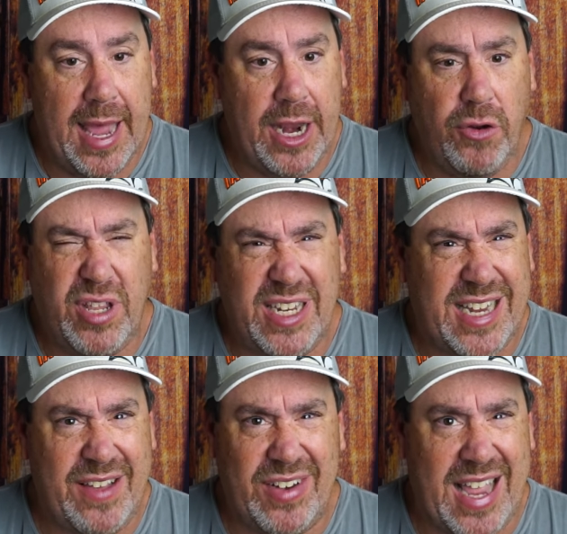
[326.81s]
And I don't think
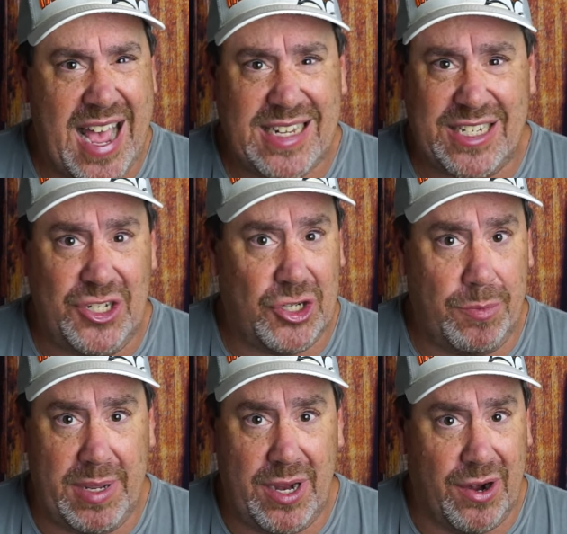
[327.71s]
David Gadsden
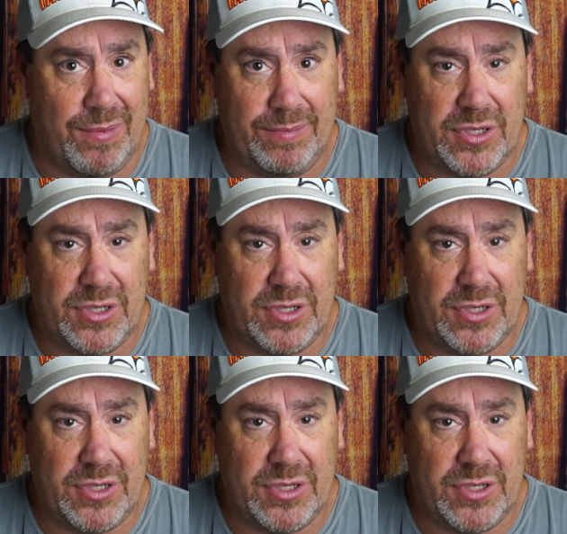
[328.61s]
should be here.